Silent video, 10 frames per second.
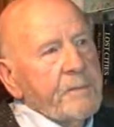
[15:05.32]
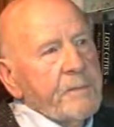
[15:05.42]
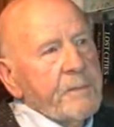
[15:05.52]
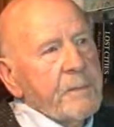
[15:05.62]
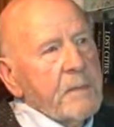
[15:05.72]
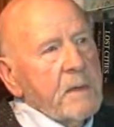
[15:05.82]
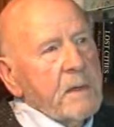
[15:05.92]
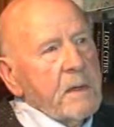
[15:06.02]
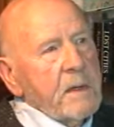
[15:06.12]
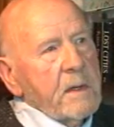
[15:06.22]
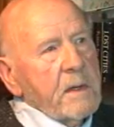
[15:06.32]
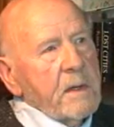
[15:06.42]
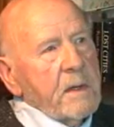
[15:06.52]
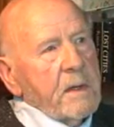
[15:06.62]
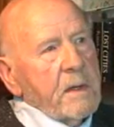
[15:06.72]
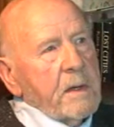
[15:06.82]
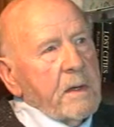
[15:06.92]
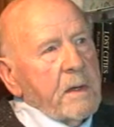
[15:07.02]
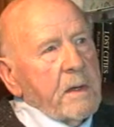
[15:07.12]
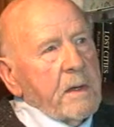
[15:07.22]

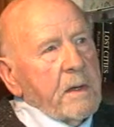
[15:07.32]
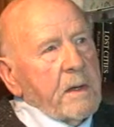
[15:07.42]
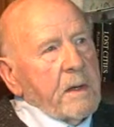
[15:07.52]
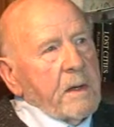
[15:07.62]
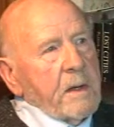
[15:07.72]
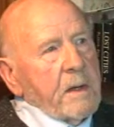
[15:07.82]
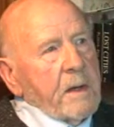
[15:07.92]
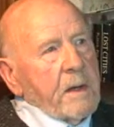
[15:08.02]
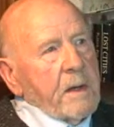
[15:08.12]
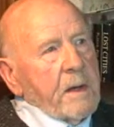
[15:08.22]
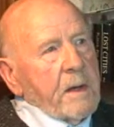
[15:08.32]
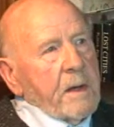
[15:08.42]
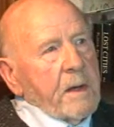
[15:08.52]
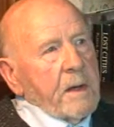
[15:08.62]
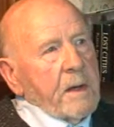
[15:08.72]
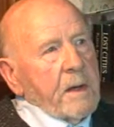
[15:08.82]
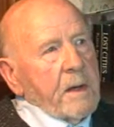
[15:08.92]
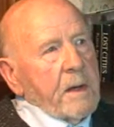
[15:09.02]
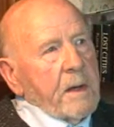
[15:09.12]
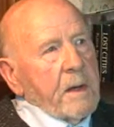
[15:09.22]

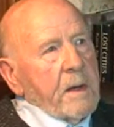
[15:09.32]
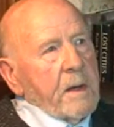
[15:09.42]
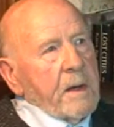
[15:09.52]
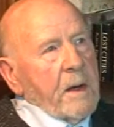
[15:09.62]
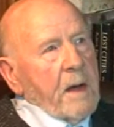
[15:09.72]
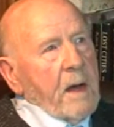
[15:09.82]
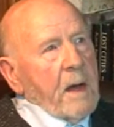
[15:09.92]
No one is speaking in this clip.